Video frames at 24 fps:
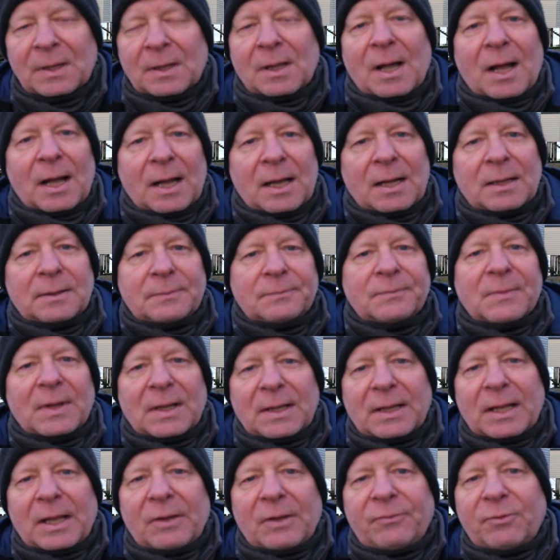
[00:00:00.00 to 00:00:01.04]

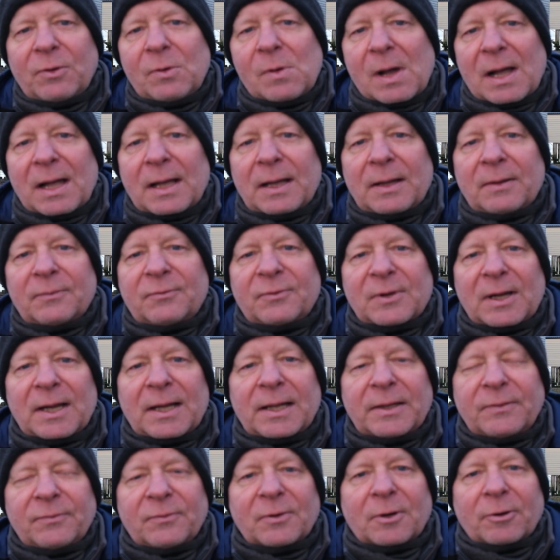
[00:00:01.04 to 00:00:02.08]
If you have
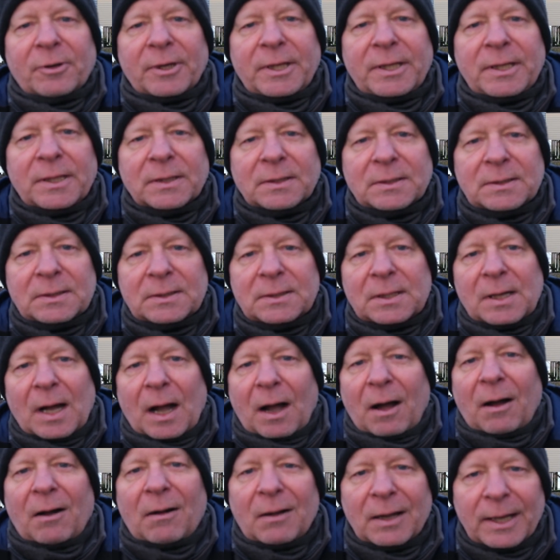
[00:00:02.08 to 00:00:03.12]
a very
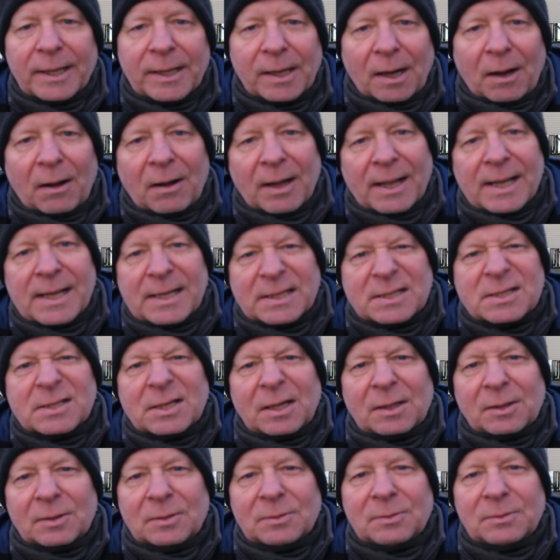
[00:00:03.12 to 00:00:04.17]
high
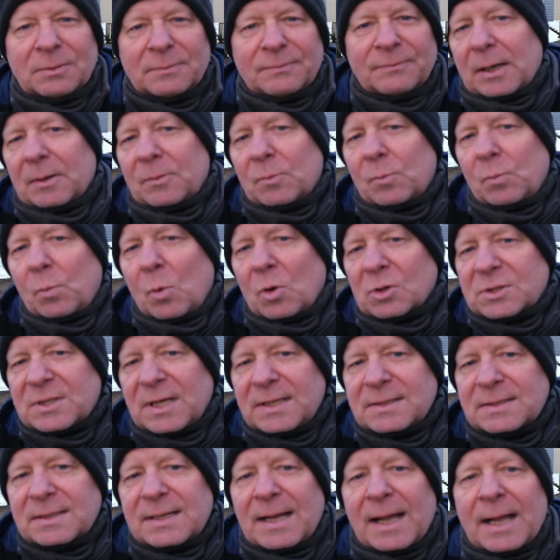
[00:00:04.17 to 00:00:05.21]
ISO, what
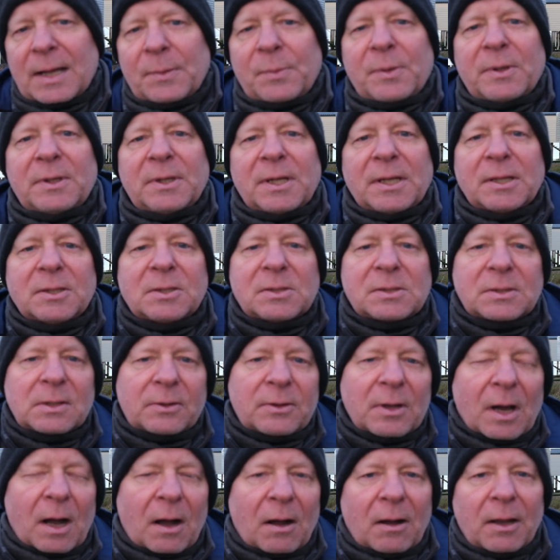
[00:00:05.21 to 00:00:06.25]
tends to happen is
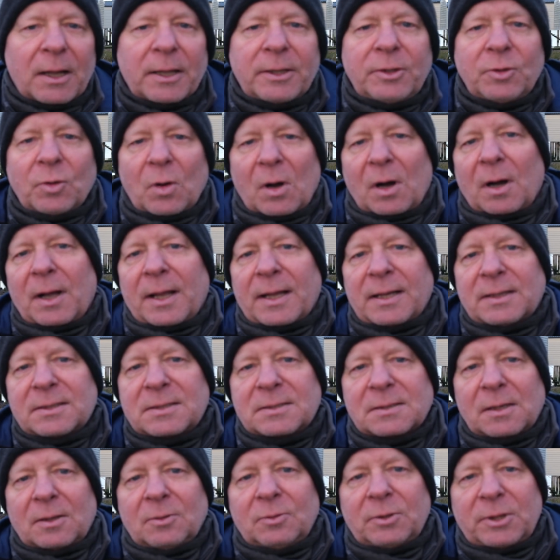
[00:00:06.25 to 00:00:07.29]
the higher your
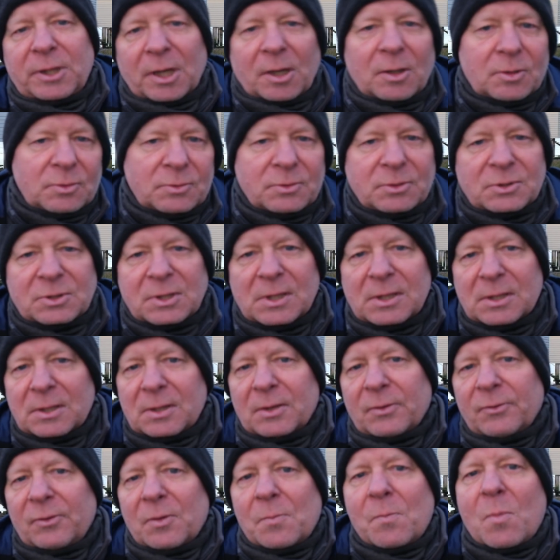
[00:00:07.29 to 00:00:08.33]
ISO goes,
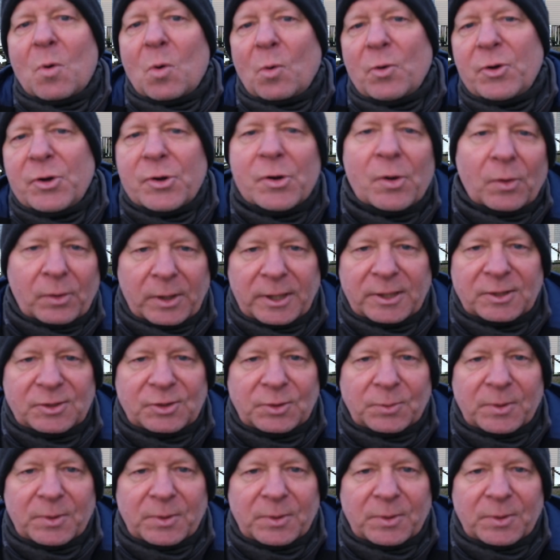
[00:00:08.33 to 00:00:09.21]
the more noise you